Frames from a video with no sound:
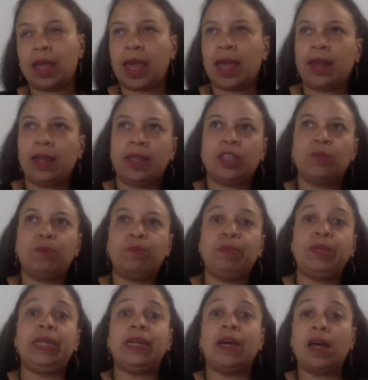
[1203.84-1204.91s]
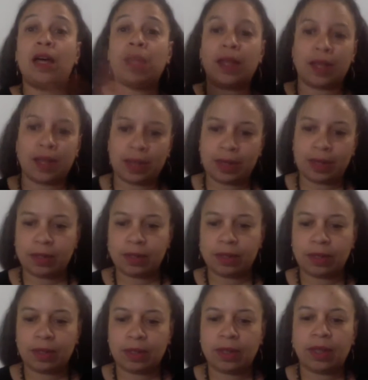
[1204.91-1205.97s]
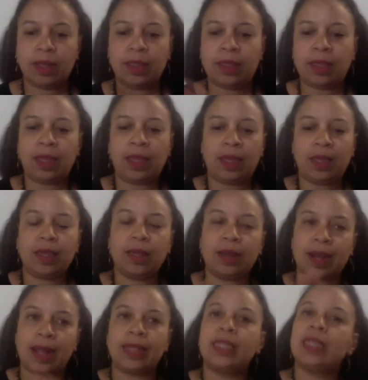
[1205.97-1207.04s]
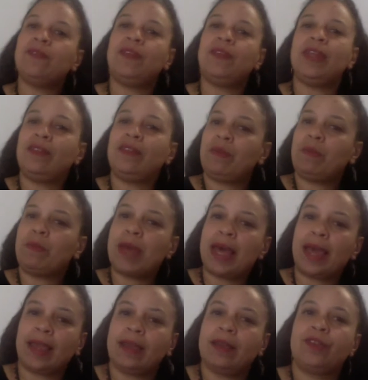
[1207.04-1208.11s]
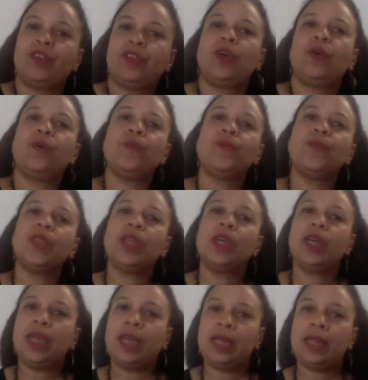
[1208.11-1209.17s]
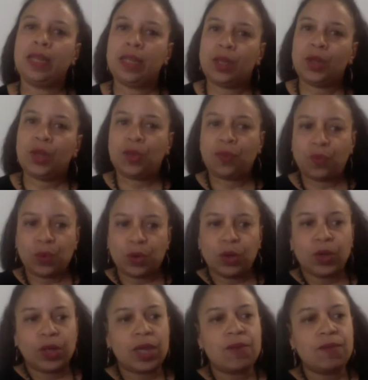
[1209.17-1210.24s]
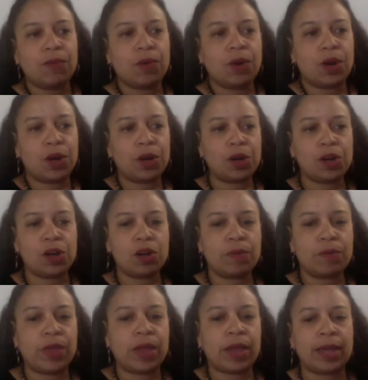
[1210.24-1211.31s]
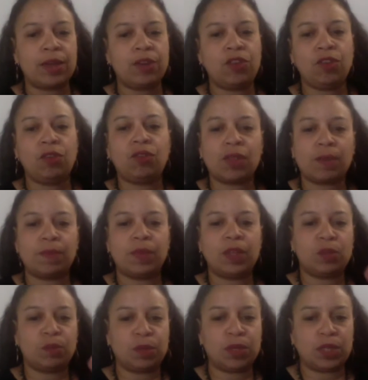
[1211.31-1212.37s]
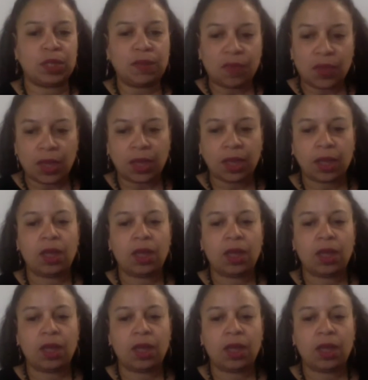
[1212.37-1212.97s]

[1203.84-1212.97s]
and is beyond the rasa vipak. So if we're looking for a herb that can do something specific,